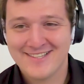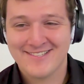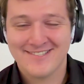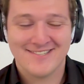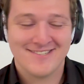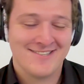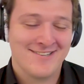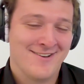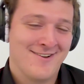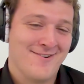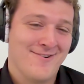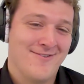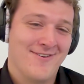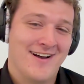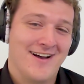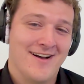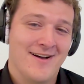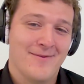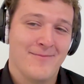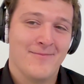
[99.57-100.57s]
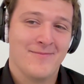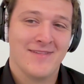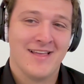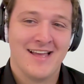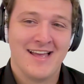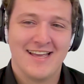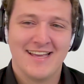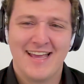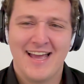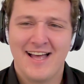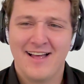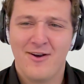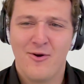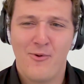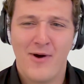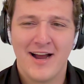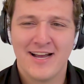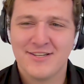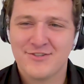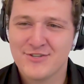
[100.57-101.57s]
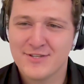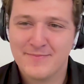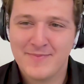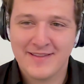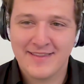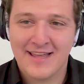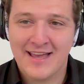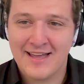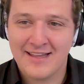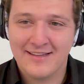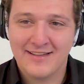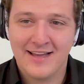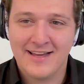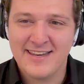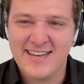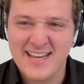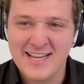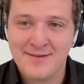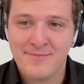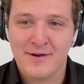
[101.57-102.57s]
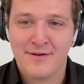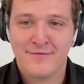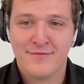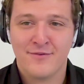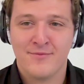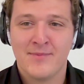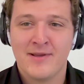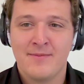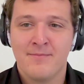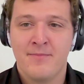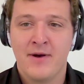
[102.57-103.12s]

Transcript: And so, um, yeah, Hawaii's just been that enigma for me.